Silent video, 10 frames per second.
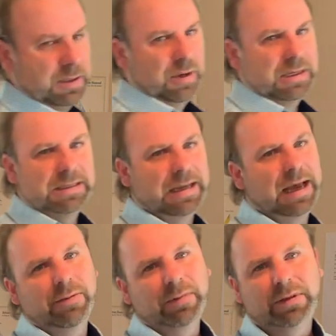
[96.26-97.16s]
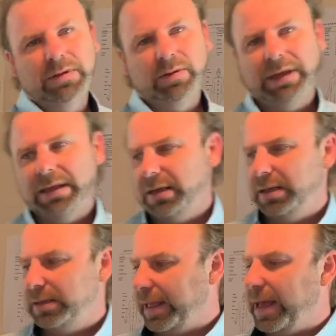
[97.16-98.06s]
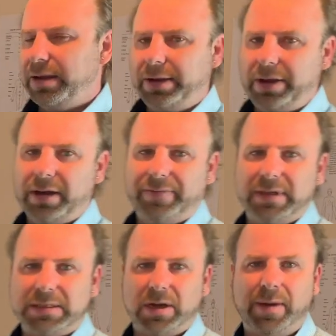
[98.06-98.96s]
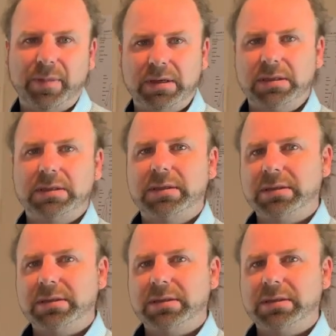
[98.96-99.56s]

want to start with doing the outline of the diamond.